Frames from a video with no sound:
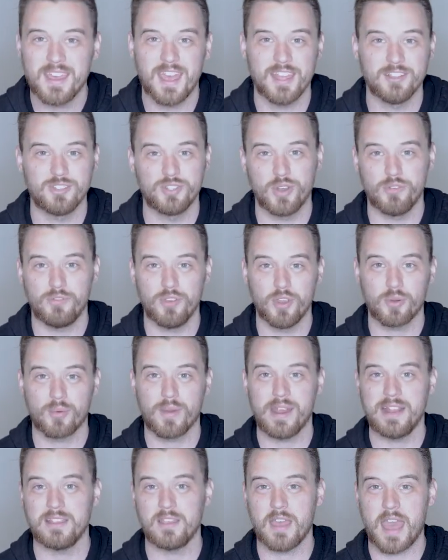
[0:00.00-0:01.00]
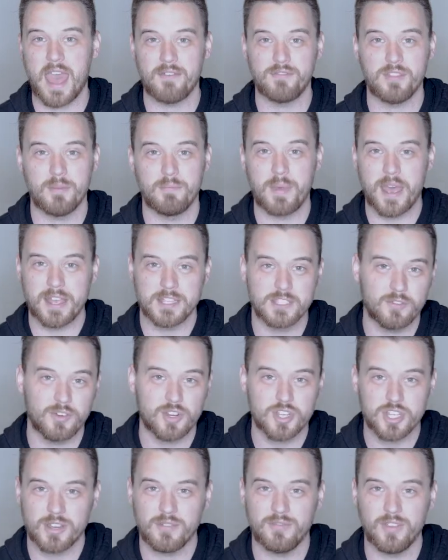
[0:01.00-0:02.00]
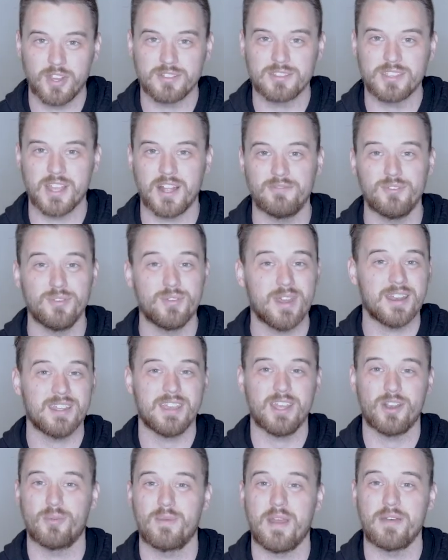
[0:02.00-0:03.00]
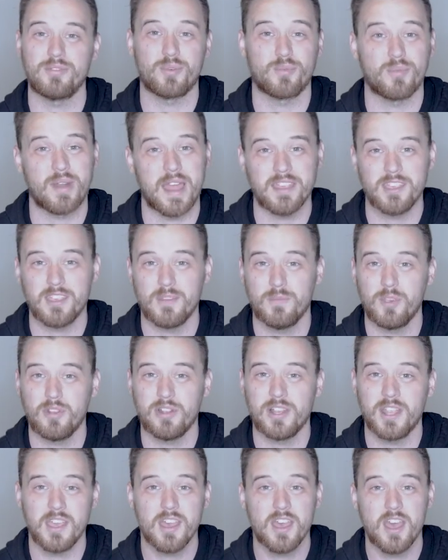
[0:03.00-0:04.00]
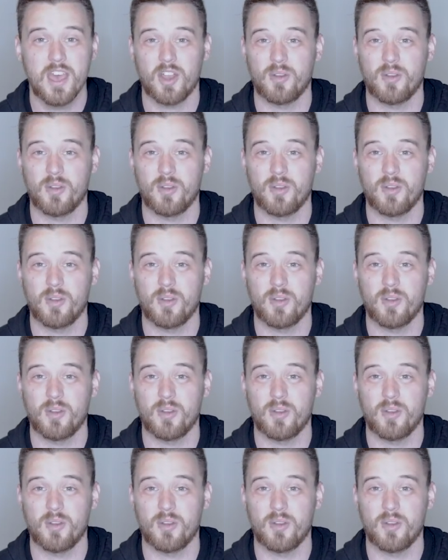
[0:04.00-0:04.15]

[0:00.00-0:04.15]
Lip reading: And so if you're ready to have the best version of yourself, you got to get around the right community,